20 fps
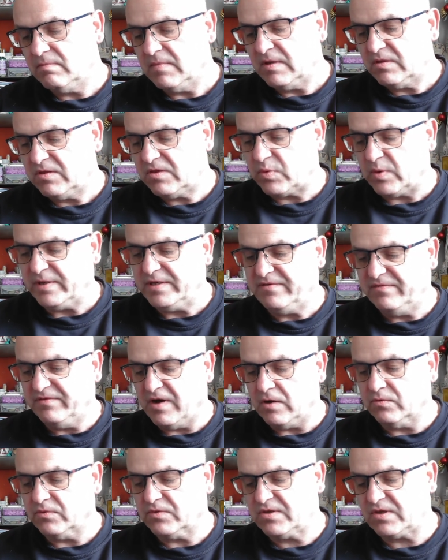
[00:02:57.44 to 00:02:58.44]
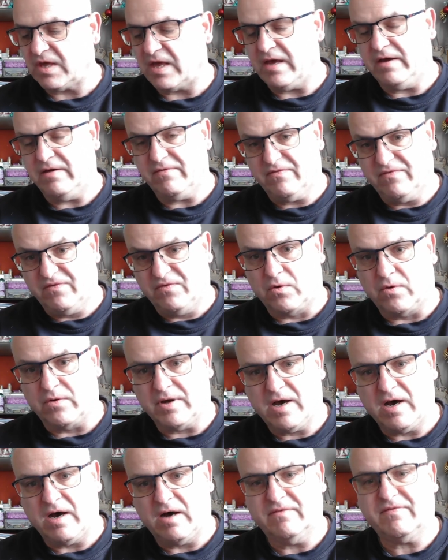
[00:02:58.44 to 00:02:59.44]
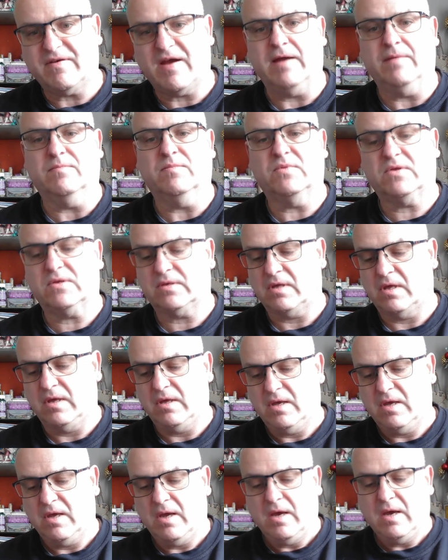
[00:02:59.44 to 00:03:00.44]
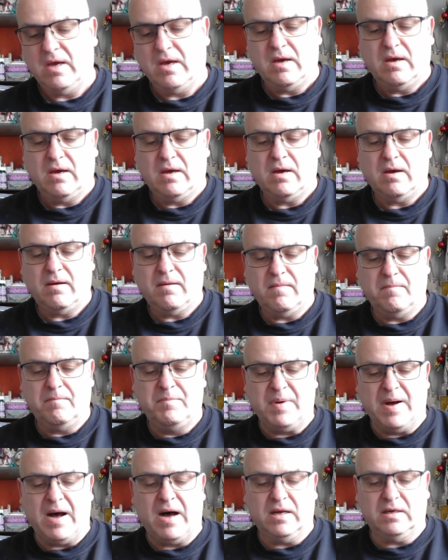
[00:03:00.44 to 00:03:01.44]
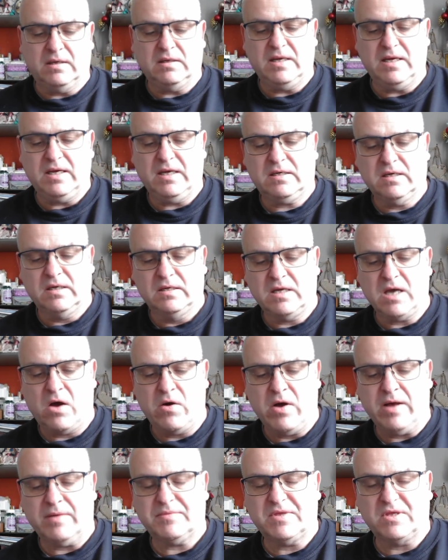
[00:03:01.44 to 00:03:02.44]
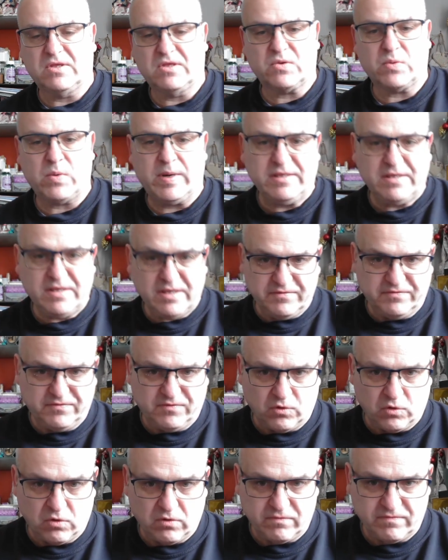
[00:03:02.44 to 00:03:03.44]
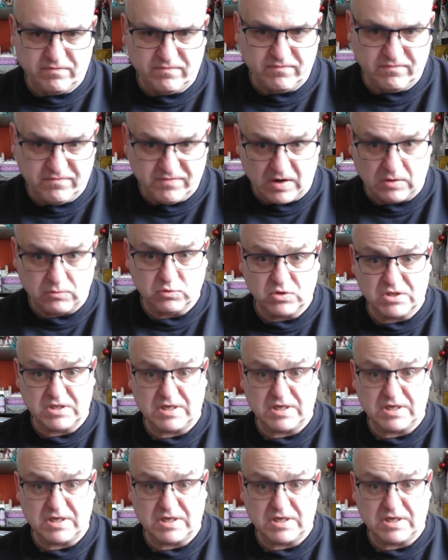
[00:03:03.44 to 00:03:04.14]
20 volts at 4.5 amps, but it can go up to 24 volts